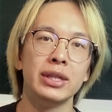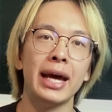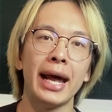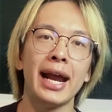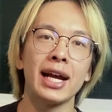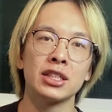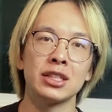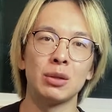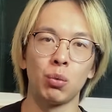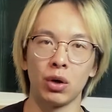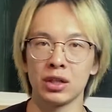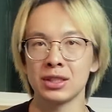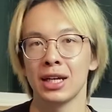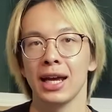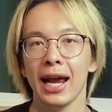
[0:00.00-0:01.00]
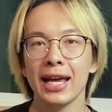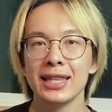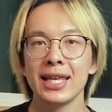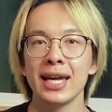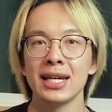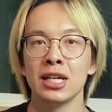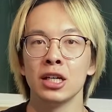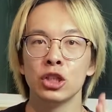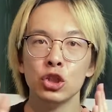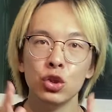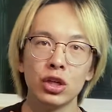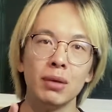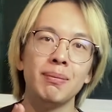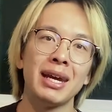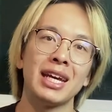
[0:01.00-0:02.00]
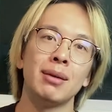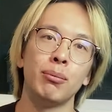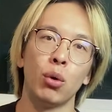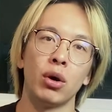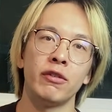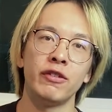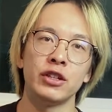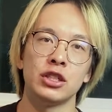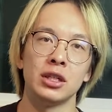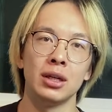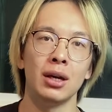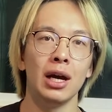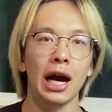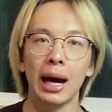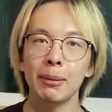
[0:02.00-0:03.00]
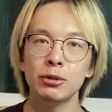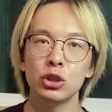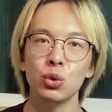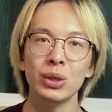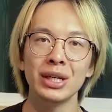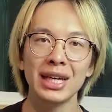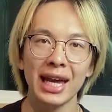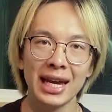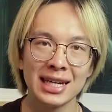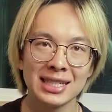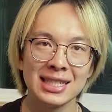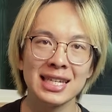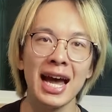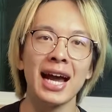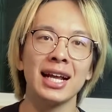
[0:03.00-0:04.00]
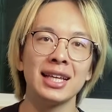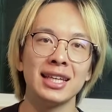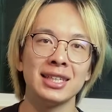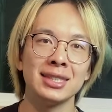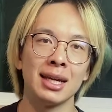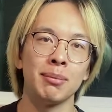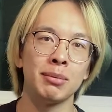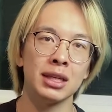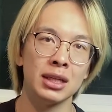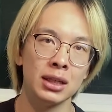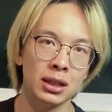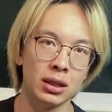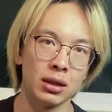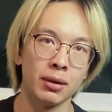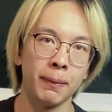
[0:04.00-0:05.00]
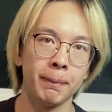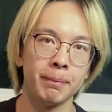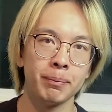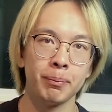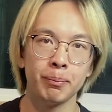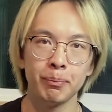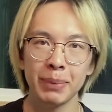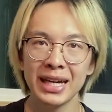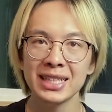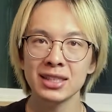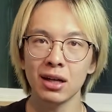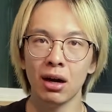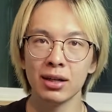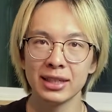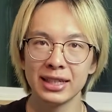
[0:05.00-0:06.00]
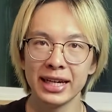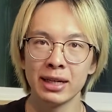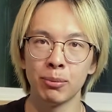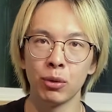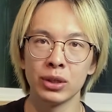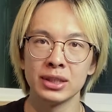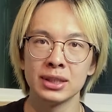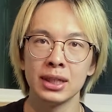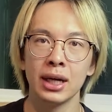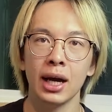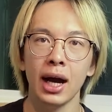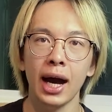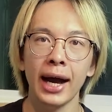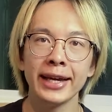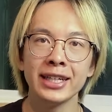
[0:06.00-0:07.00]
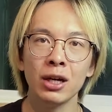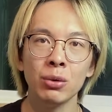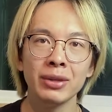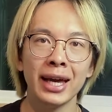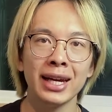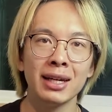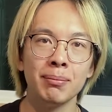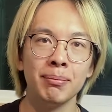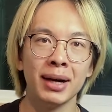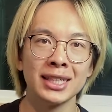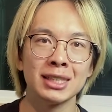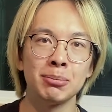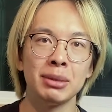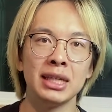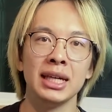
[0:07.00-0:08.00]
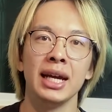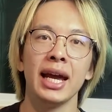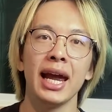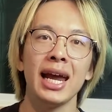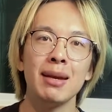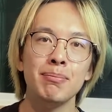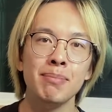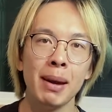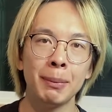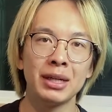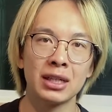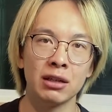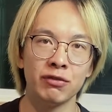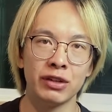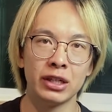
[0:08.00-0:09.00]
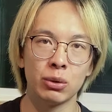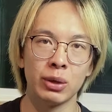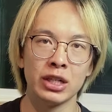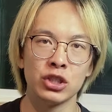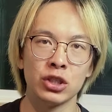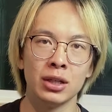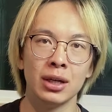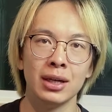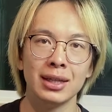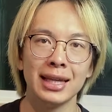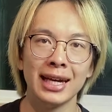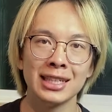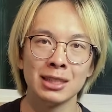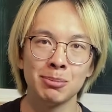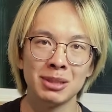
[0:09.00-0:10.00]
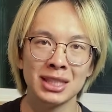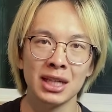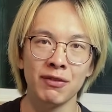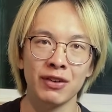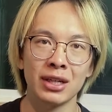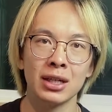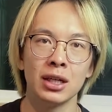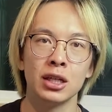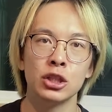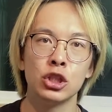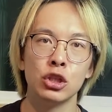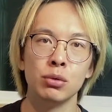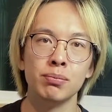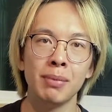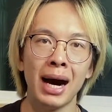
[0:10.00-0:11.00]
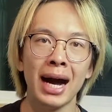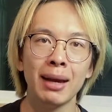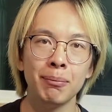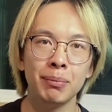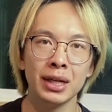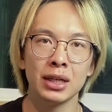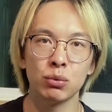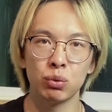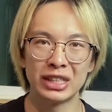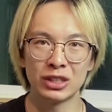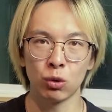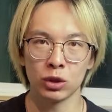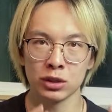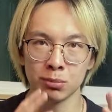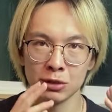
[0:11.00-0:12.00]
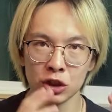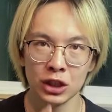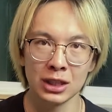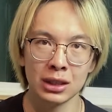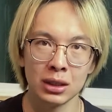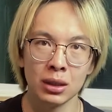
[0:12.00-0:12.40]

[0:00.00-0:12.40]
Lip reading: that actually works, and then you can make it more efficient. I'm doing exactly the same thing here. Based on the data points, I know that it must be a memory configuration that is specific to my big resource machine.